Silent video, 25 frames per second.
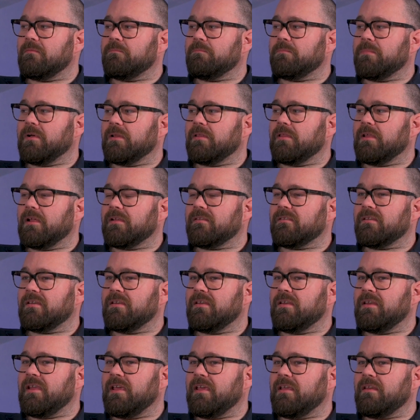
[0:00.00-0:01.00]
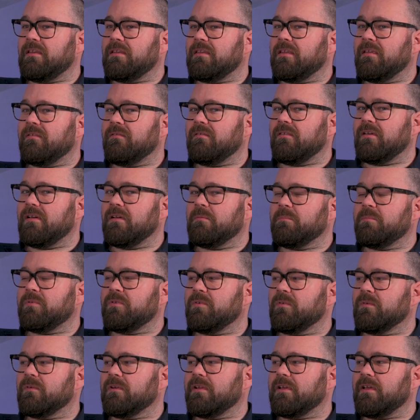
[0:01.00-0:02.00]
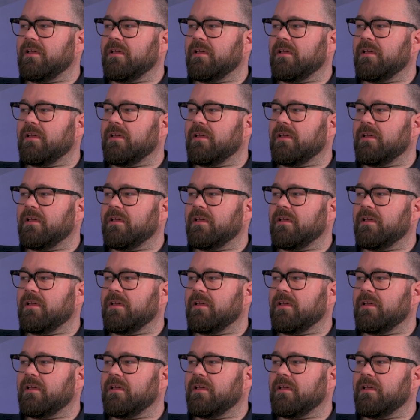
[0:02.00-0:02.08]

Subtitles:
but that's a native and purely